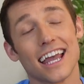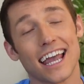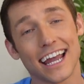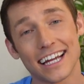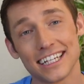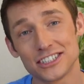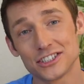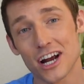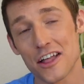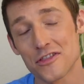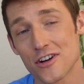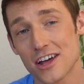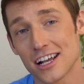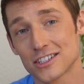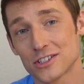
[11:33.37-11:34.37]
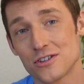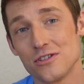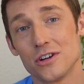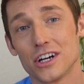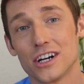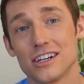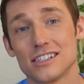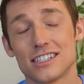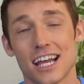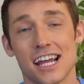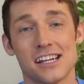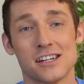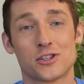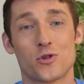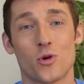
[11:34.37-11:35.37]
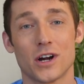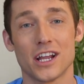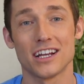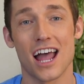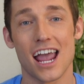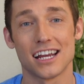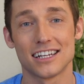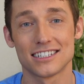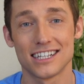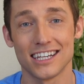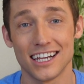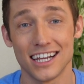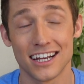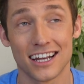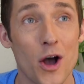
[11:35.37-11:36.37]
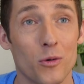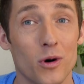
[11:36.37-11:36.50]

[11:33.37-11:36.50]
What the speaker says: and Cheer Athletics Cougars in 2019.